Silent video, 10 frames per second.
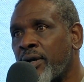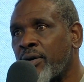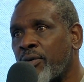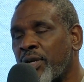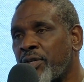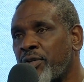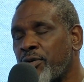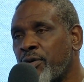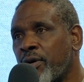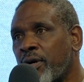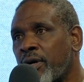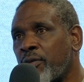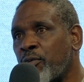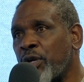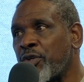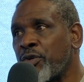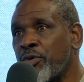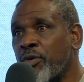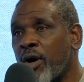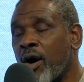when you when
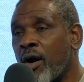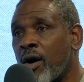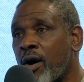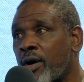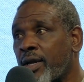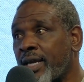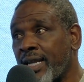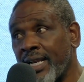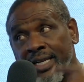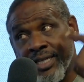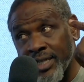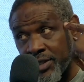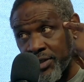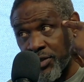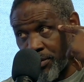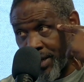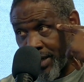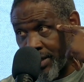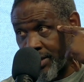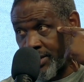you are elite in your
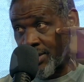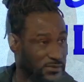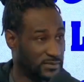mind